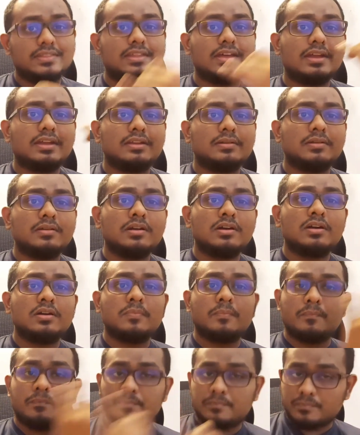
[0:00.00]
then
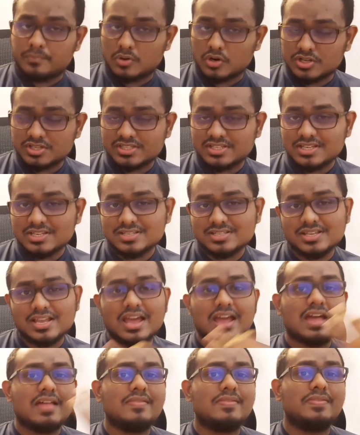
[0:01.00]
process,
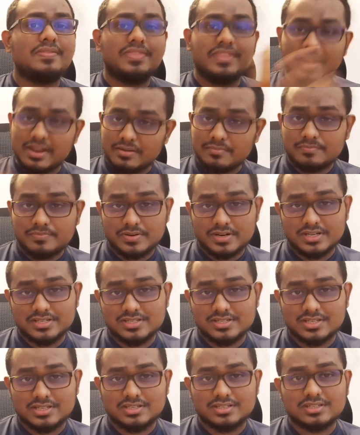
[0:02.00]
and then
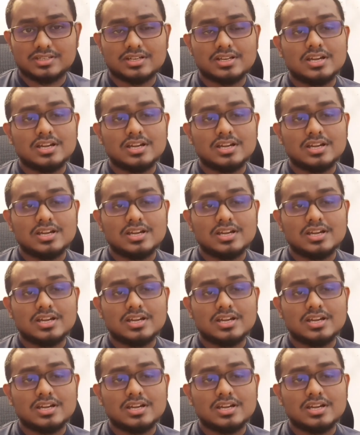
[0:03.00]
present.